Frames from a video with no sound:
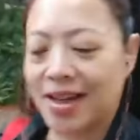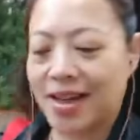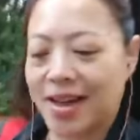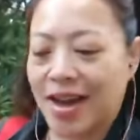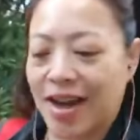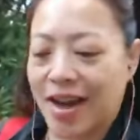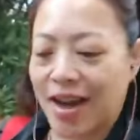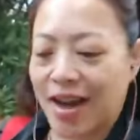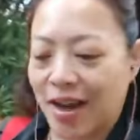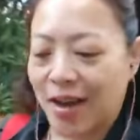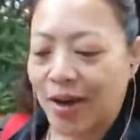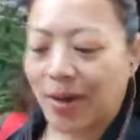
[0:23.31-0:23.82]

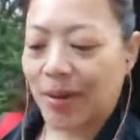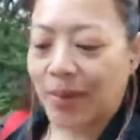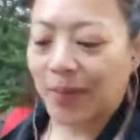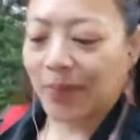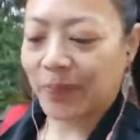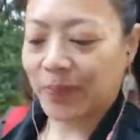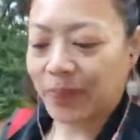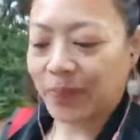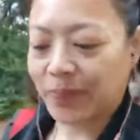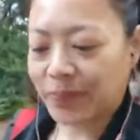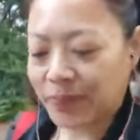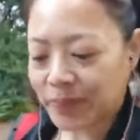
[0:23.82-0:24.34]

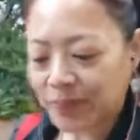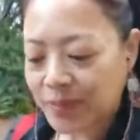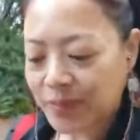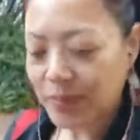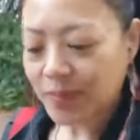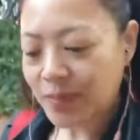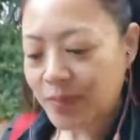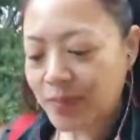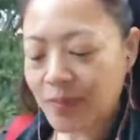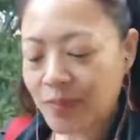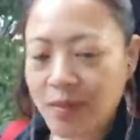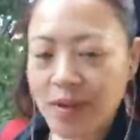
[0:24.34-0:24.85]

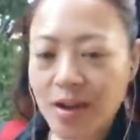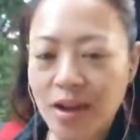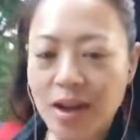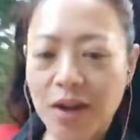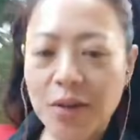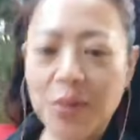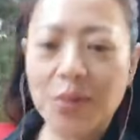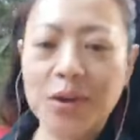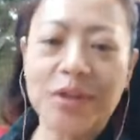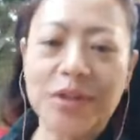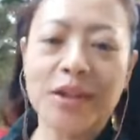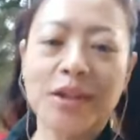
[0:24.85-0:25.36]
And
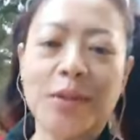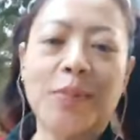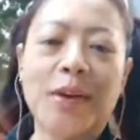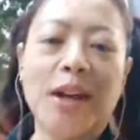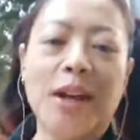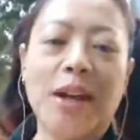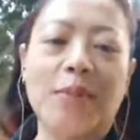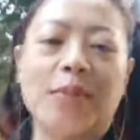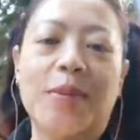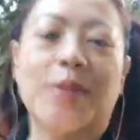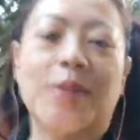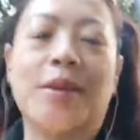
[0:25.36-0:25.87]
what some
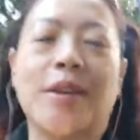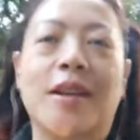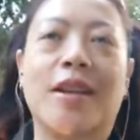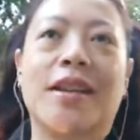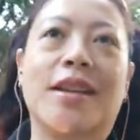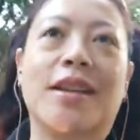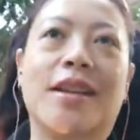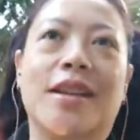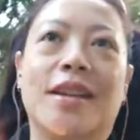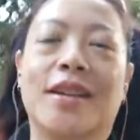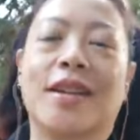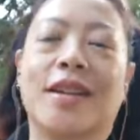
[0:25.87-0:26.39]
people
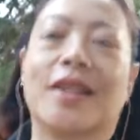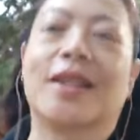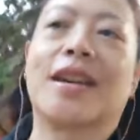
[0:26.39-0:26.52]
in the